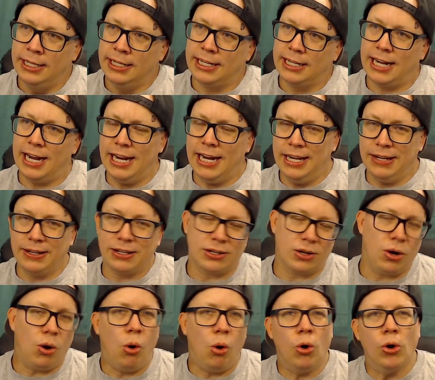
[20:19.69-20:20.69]
Kind of
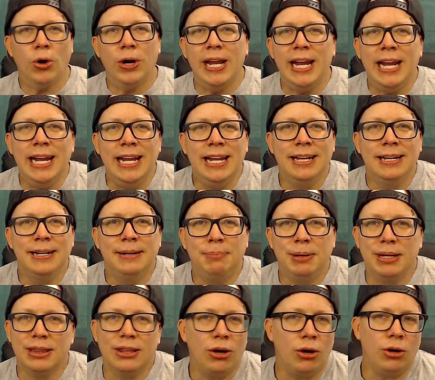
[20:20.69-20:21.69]
corny,
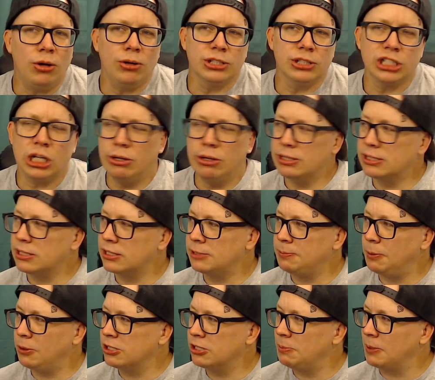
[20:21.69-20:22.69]
but the whole show is
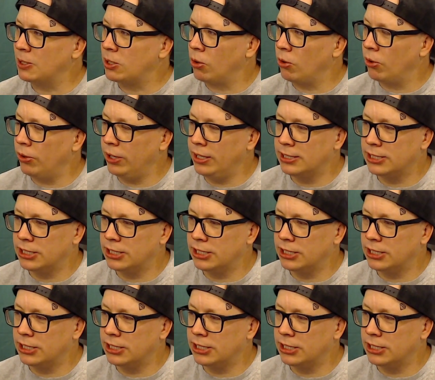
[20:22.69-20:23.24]
supposed to be corny,